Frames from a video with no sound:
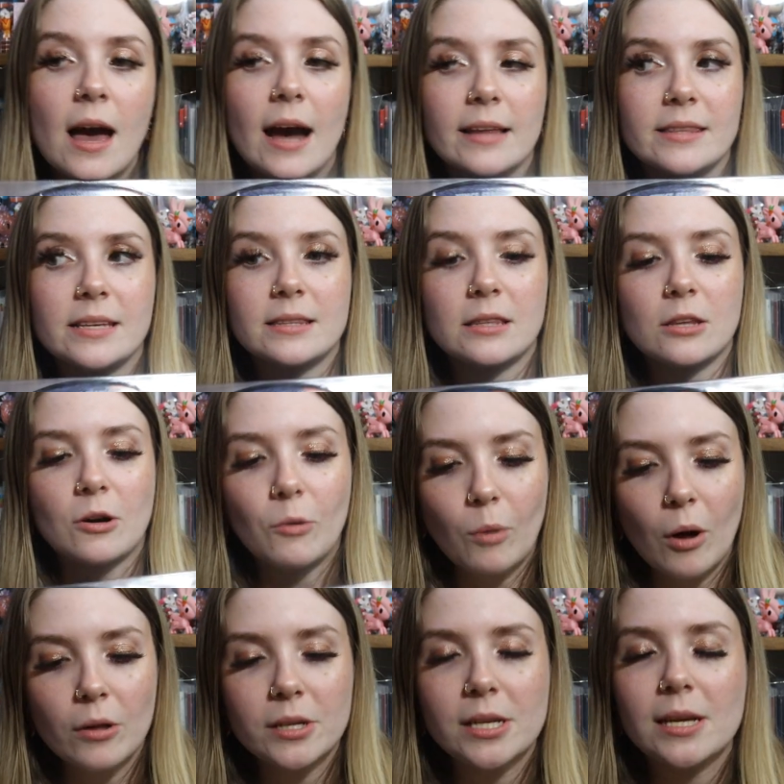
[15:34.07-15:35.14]
I think that the
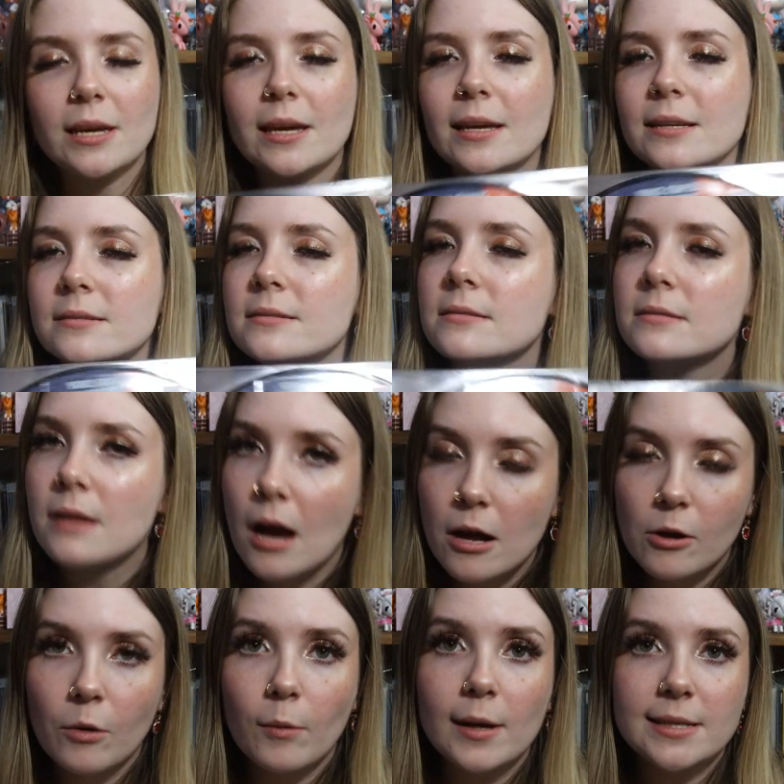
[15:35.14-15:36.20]
quality is
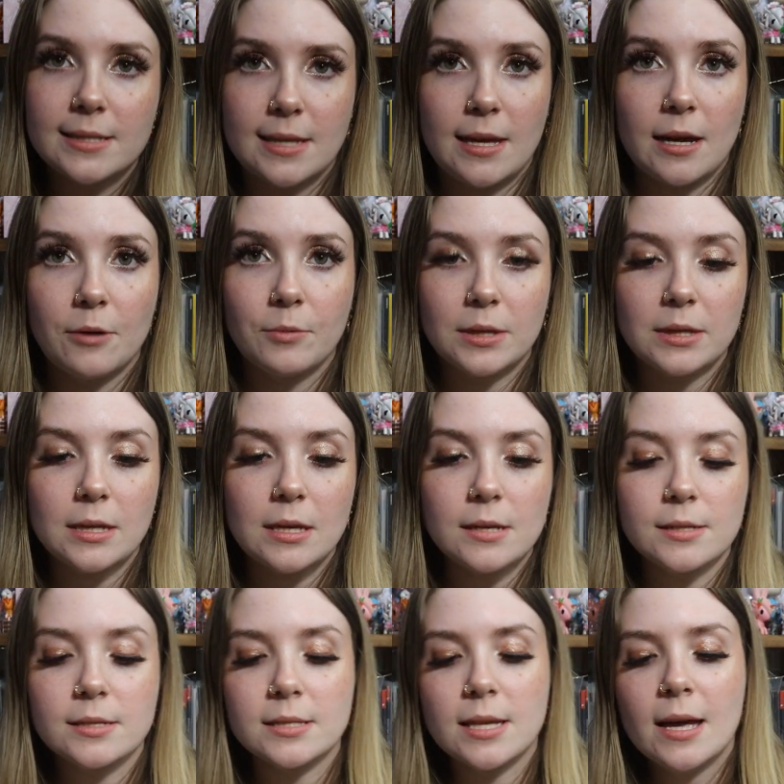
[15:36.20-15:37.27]
not always there with
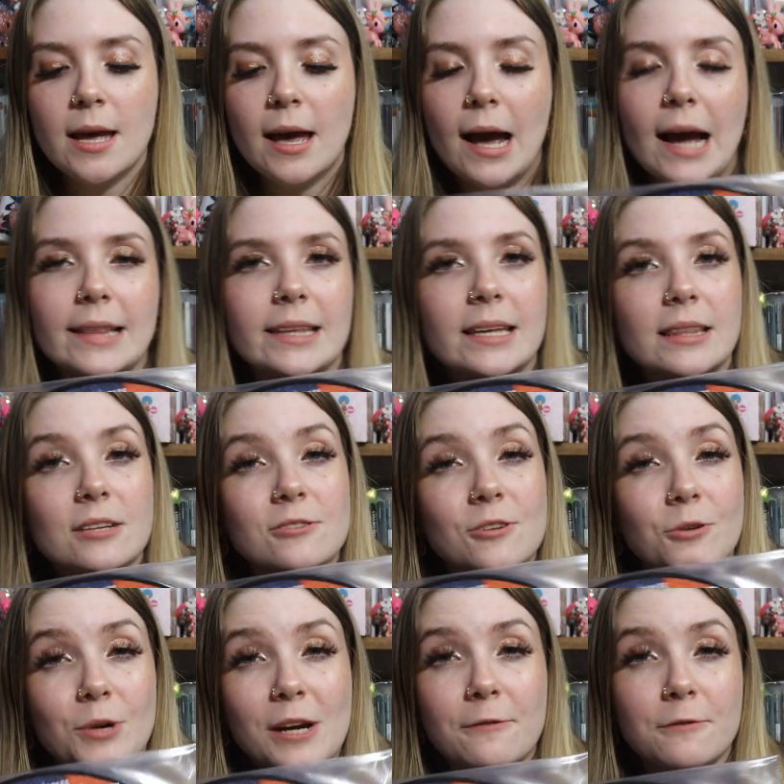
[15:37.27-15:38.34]
these. I think these
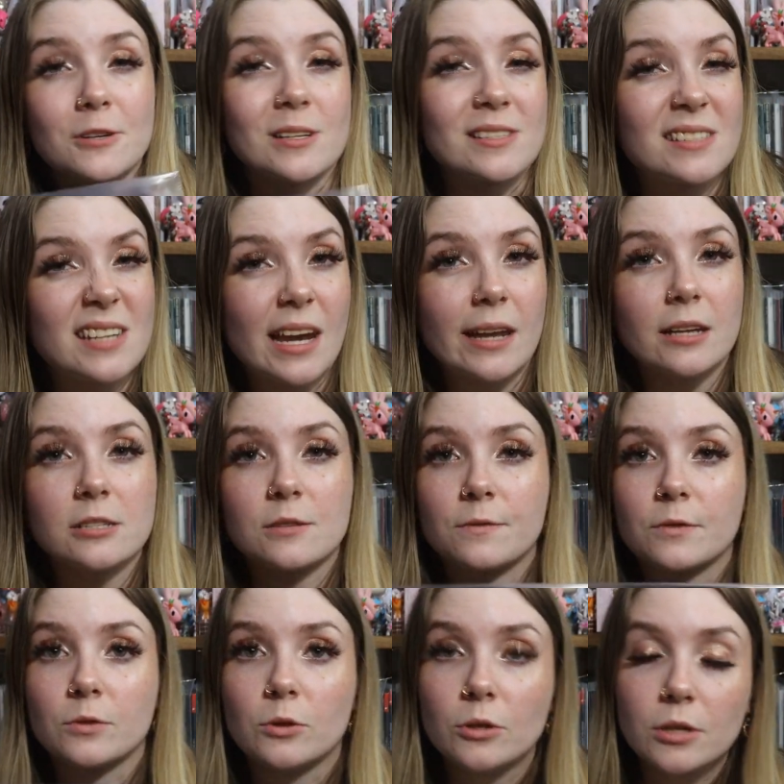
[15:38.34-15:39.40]
are great for aesthetics,
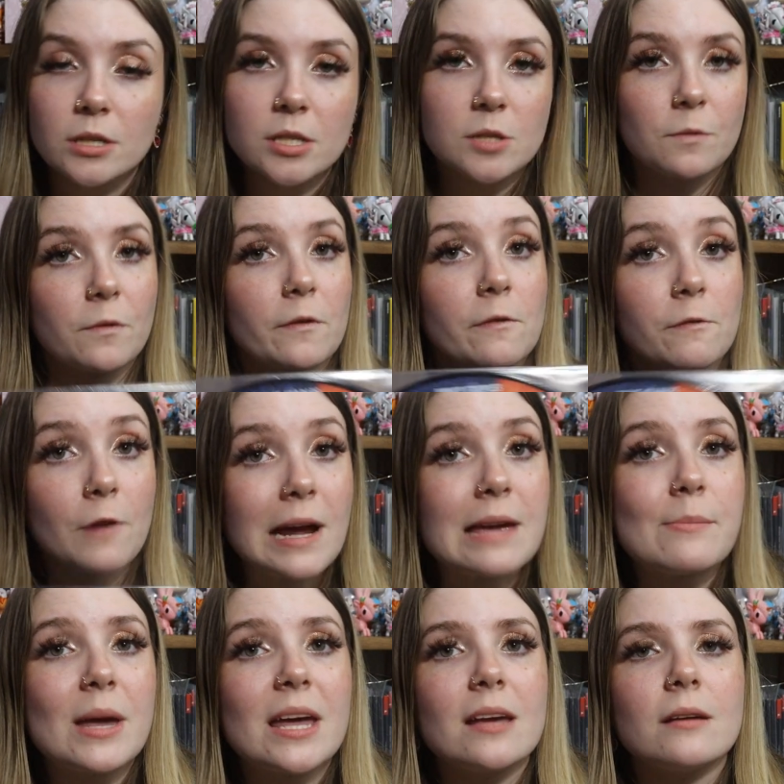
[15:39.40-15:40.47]
for looks, for
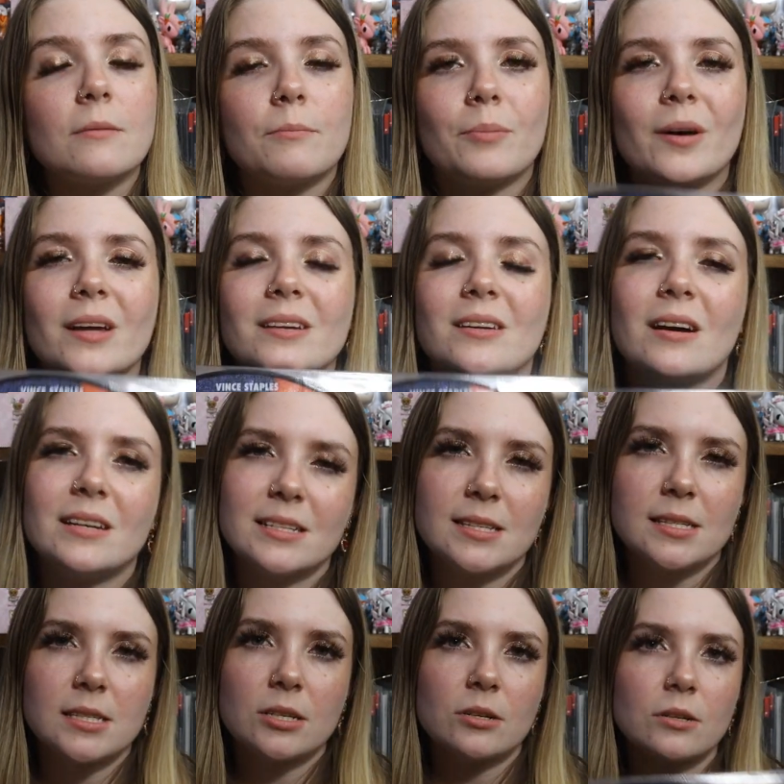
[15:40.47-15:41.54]
framing, but not
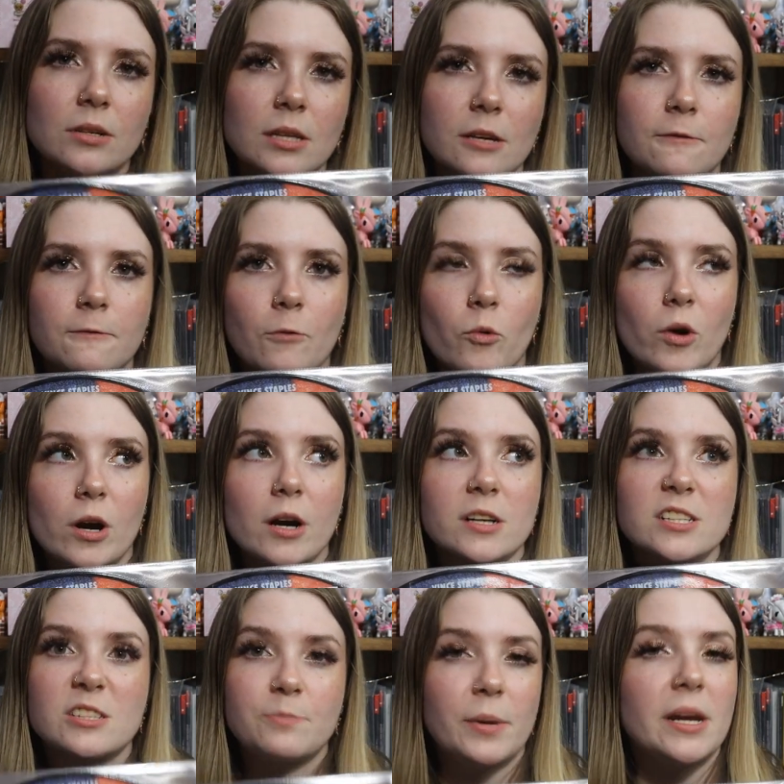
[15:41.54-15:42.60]
necessarily for
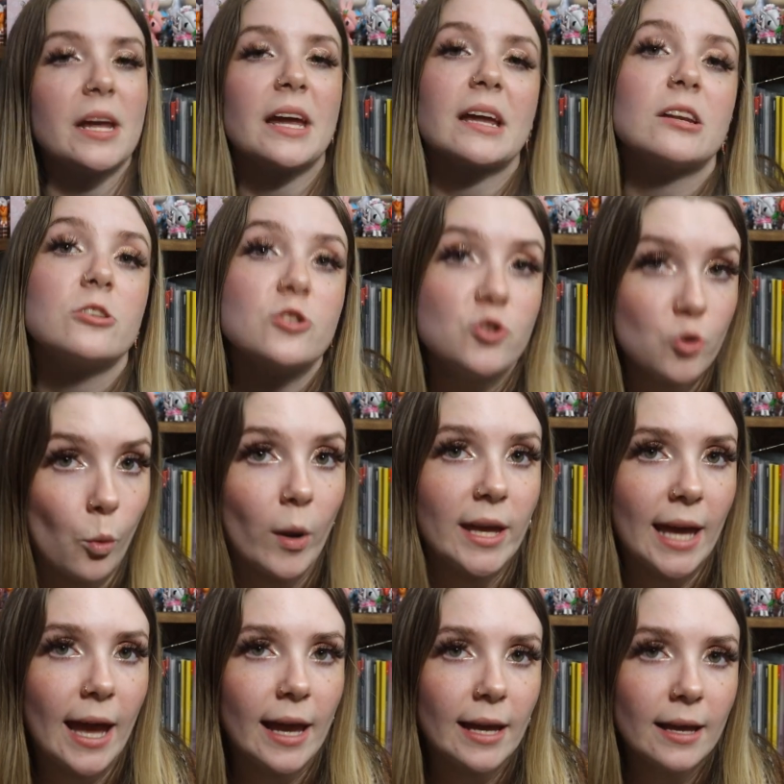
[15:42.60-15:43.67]
spinning and
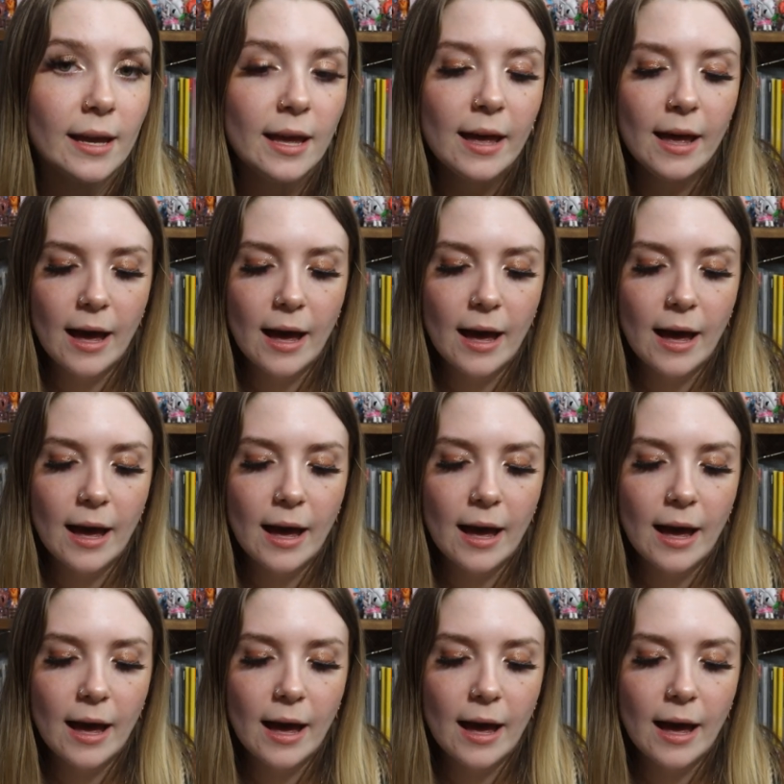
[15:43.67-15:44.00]
enjoying.